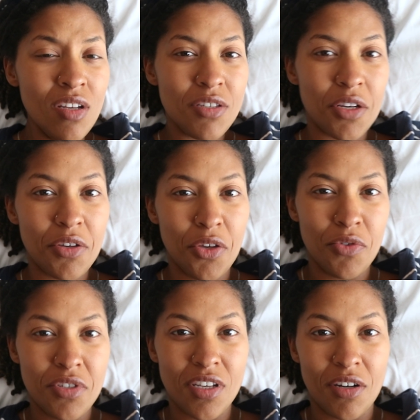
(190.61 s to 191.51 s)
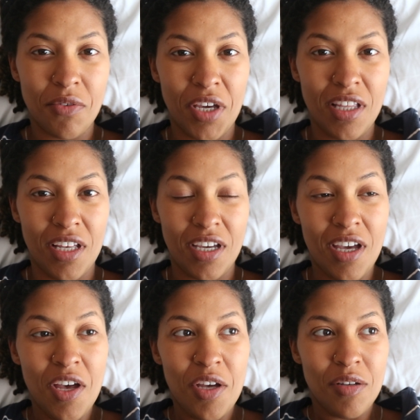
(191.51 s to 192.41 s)
so he was in a way
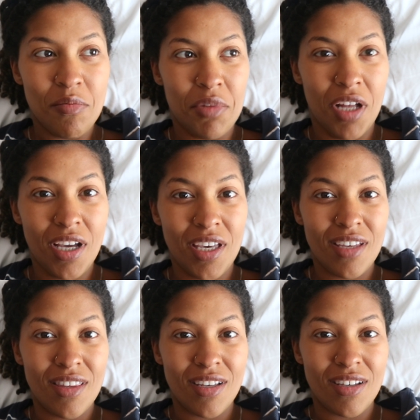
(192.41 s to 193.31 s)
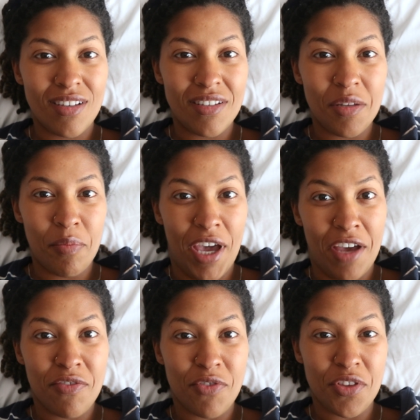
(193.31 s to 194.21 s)
like blocking the
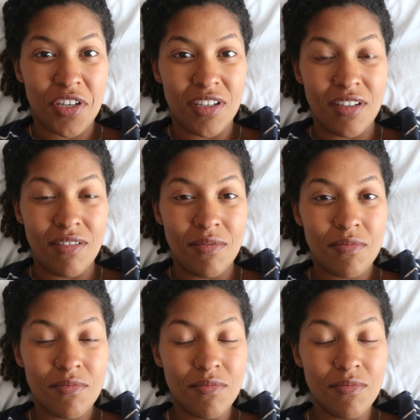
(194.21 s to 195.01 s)
path for the